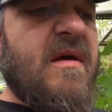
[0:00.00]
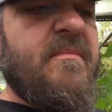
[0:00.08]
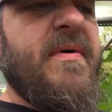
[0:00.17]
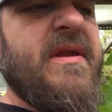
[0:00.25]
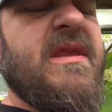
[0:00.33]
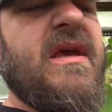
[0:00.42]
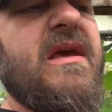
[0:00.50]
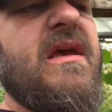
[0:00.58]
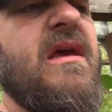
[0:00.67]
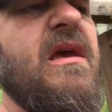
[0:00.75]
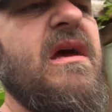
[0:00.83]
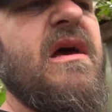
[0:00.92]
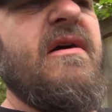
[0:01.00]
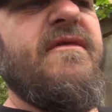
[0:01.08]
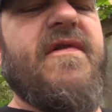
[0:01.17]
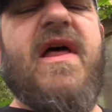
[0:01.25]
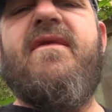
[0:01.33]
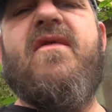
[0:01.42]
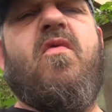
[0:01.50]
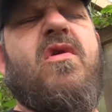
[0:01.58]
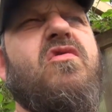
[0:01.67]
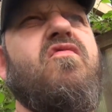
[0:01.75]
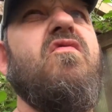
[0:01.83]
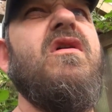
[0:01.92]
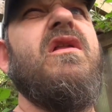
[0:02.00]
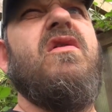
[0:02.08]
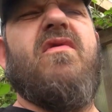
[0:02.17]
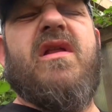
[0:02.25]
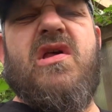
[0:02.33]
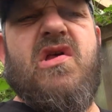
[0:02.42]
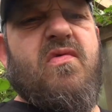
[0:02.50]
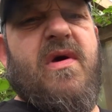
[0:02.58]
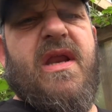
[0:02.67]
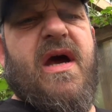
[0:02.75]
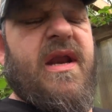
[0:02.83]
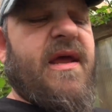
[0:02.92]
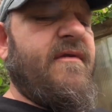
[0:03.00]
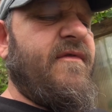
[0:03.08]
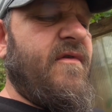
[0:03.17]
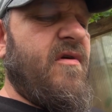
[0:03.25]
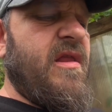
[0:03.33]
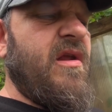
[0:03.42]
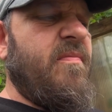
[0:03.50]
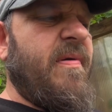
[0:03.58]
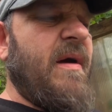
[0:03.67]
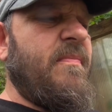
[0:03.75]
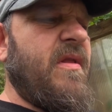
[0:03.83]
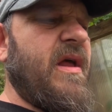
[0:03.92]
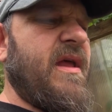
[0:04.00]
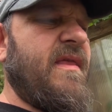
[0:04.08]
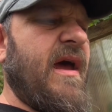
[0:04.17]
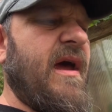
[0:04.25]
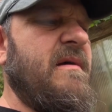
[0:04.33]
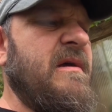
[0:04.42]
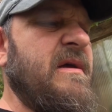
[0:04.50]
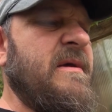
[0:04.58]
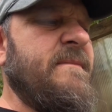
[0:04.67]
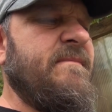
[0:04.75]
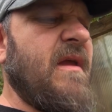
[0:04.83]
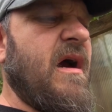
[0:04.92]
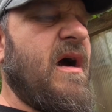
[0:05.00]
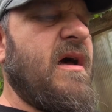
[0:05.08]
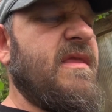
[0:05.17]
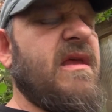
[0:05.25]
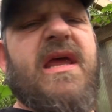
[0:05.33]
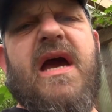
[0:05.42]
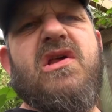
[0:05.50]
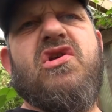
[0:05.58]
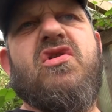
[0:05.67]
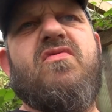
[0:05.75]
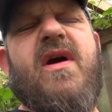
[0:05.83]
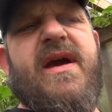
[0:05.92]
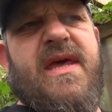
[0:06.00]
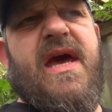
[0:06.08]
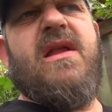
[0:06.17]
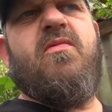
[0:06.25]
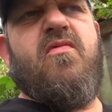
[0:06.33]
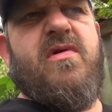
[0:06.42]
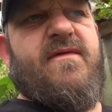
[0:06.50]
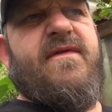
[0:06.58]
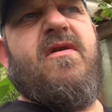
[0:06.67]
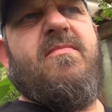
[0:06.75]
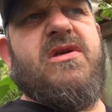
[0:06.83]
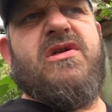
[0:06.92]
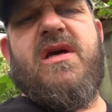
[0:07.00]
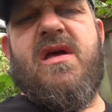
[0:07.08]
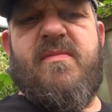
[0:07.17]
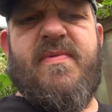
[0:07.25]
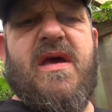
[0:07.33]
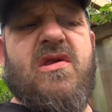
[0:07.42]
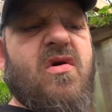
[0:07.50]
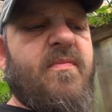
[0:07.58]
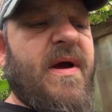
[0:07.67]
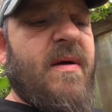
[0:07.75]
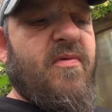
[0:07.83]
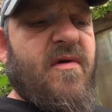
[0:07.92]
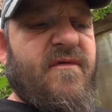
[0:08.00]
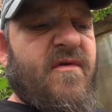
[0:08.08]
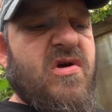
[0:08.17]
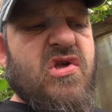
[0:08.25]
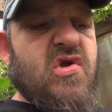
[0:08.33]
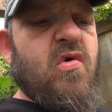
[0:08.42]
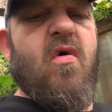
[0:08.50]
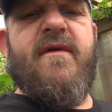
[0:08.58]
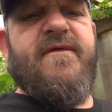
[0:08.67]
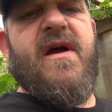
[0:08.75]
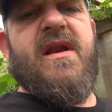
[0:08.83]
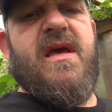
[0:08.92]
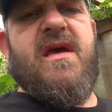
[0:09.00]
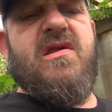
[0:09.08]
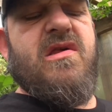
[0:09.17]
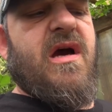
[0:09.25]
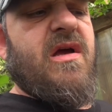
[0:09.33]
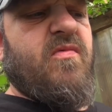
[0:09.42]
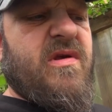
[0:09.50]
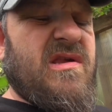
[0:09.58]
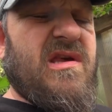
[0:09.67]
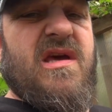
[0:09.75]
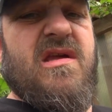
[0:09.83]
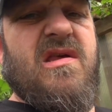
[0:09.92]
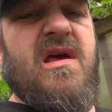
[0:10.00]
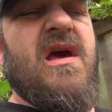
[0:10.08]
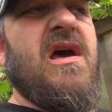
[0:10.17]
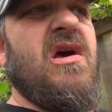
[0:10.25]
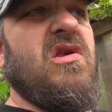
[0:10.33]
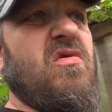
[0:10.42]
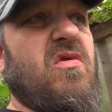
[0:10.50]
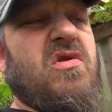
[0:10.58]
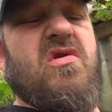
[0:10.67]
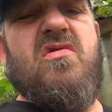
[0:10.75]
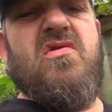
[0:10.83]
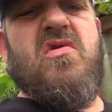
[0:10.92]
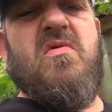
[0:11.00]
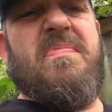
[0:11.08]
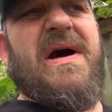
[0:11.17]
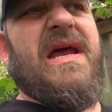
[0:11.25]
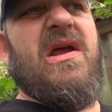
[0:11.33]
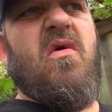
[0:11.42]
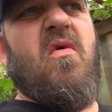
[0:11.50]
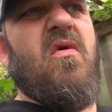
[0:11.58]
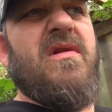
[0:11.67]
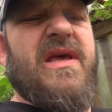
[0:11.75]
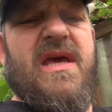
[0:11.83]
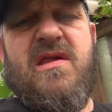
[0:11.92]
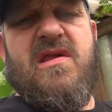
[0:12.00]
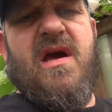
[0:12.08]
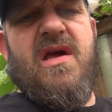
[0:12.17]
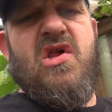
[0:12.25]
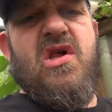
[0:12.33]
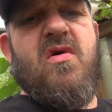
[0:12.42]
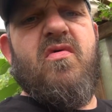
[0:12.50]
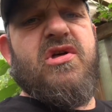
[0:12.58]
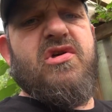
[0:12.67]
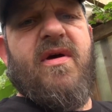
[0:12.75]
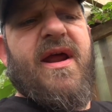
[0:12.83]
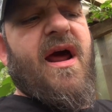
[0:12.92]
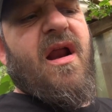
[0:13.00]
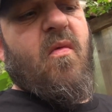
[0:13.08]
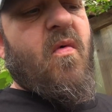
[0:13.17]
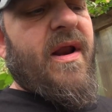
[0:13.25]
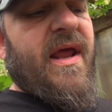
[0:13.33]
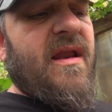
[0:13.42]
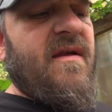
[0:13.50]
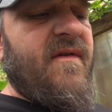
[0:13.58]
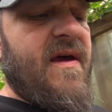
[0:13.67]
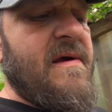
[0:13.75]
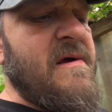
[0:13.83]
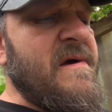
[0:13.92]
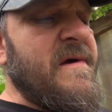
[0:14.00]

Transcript: But the flavor was really, really sweet on it for a little pepper like that. Uh, the texture, again, was very much like a Tabasco pepper. It's very soft on the inside with seeds. So as soon as you bite it, all the insides squish right out of one end of it.